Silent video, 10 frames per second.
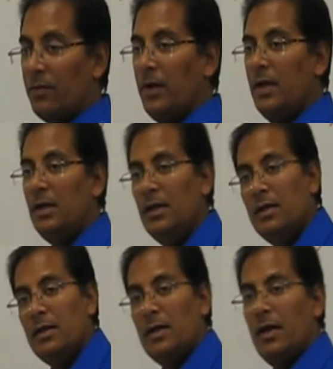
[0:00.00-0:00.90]
3
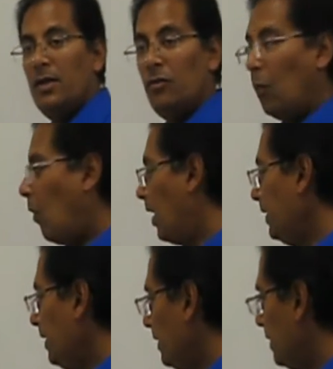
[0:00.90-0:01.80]
is
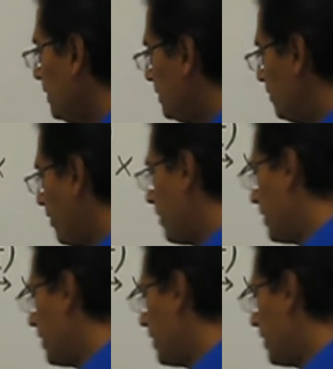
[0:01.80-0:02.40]
1. Divided